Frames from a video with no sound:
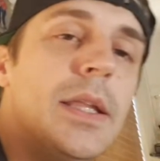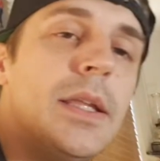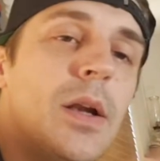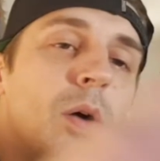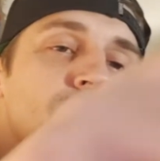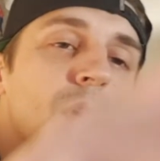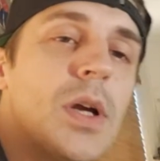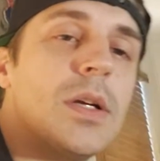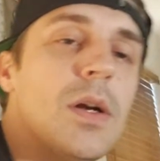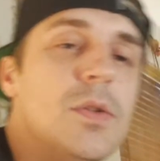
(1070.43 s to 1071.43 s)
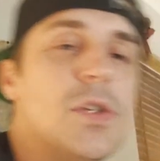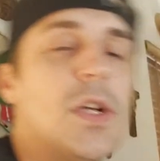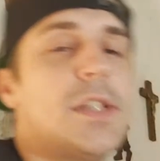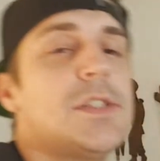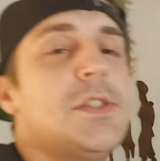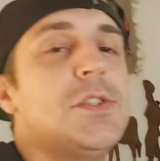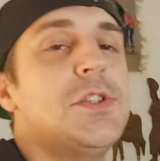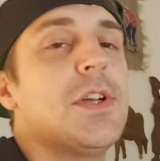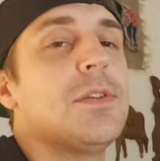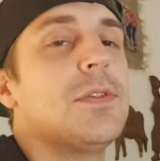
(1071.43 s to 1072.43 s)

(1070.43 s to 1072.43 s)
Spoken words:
and then Ozark. Ozark is a good show.